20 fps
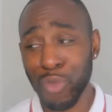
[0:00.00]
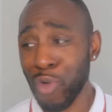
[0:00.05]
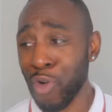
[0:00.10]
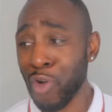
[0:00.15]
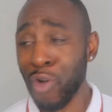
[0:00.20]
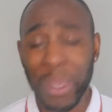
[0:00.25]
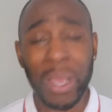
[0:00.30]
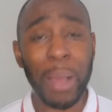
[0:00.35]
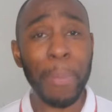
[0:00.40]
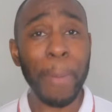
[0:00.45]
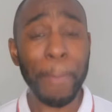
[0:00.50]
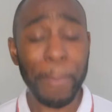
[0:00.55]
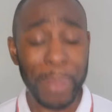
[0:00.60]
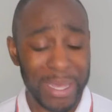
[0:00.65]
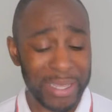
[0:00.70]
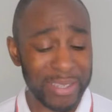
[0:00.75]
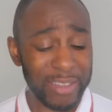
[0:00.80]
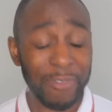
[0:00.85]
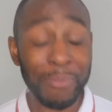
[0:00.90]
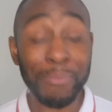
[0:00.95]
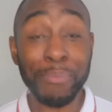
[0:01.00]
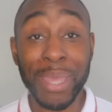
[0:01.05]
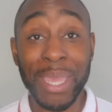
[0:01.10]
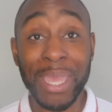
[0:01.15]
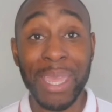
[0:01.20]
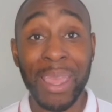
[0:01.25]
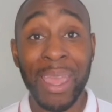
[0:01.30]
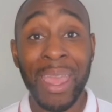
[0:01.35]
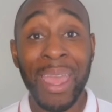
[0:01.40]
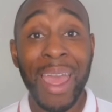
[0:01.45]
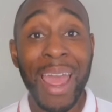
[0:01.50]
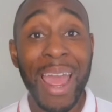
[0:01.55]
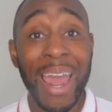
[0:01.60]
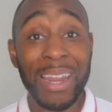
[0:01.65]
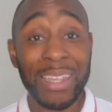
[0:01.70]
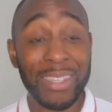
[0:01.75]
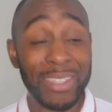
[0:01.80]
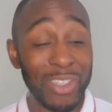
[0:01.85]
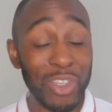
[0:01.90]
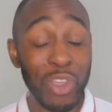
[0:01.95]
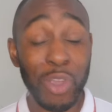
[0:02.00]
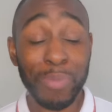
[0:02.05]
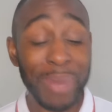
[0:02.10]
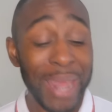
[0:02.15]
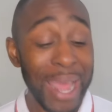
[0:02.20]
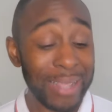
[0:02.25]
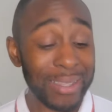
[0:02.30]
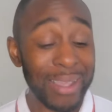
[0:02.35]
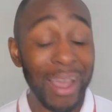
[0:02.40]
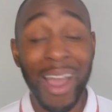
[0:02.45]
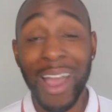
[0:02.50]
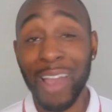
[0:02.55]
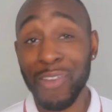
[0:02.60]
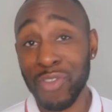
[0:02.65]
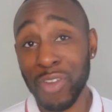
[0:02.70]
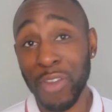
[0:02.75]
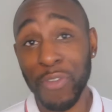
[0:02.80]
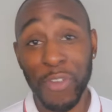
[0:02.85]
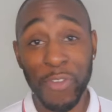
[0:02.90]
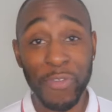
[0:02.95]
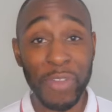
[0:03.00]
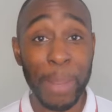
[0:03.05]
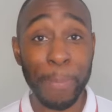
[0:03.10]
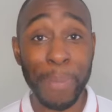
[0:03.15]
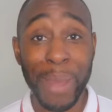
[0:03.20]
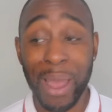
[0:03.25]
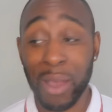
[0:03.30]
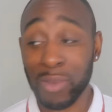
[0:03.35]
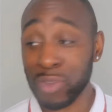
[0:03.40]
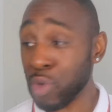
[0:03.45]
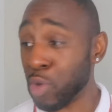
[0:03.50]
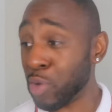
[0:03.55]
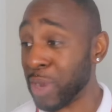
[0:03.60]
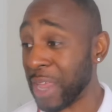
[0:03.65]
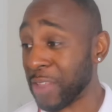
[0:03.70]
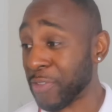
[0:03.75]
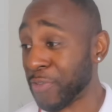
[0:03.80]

or pick up a piece of meat and assume that's 150 pounds or that's